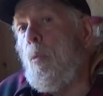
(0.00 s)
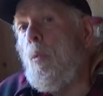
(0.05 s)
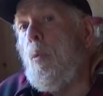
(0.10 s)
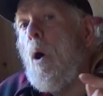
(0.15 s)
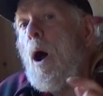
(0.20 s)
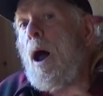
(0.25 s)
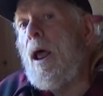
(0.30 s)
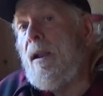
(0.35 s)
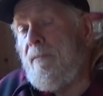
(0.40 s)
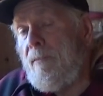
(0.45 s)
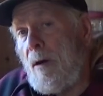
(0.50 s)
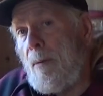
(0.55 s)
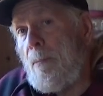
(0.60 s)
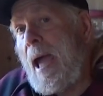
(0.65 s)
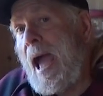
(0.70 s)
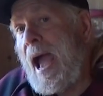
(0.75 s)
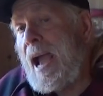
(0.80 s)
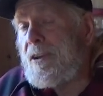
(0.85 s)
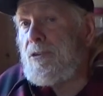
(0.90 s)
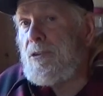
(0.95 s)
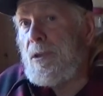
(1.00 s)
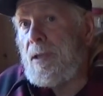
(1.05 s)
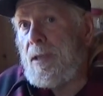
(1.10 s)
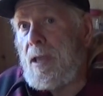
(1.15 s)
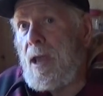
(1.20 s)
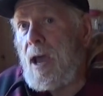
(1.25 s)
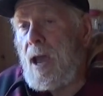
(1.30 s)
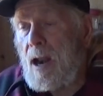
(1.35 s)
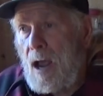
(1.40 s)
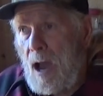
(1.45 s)
One of them actually
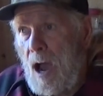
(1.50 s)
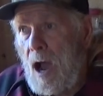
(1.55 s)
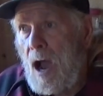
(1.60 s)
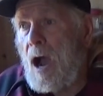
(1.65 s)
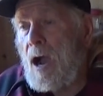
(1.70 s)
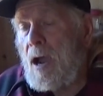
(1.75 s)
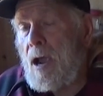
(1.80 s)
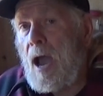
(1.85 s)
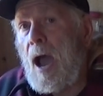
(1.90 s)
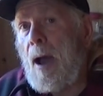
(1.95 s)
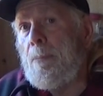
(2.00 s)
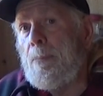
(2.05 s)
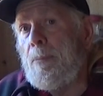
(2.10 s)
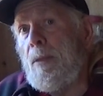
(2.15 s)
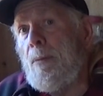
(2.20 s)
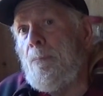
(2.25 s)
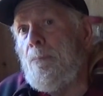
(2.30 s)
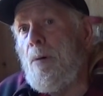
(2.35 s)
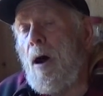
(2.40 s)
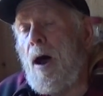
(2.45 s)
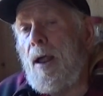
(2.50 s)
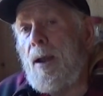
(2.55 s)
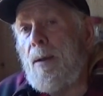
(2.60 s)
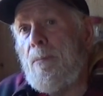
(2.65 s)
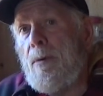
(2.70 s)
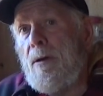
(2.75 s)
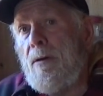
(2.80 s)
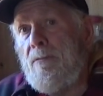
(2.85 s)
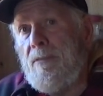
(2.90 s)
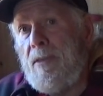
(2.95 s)
got hung up in the
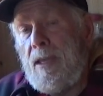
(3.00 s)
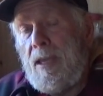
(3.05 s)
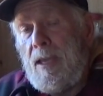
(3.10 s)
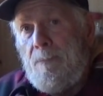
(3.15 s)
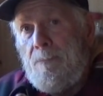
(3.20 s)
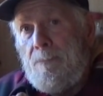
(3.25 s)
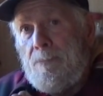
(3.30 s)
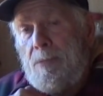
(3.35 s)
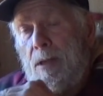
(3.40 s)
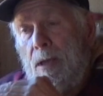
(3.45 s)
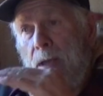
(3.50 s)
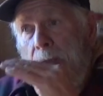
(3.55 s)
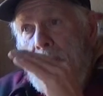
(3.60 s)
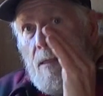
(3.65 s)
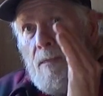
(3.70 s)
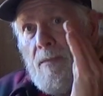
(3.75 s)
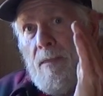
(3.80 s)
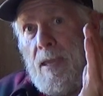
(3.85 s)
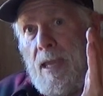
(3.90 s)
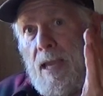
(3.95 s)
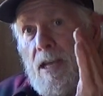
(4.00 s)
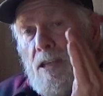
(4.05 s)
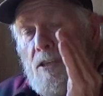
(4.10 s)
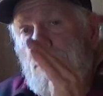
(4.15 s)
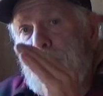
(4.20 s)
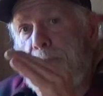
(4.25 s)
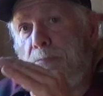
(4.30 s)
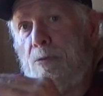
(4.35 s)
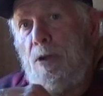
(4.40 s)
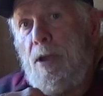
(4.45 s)
bottom of the
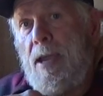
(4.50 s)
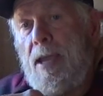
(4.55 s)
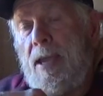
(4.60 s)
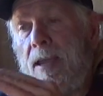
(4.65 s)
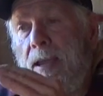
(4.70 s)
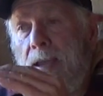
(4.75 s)
spring,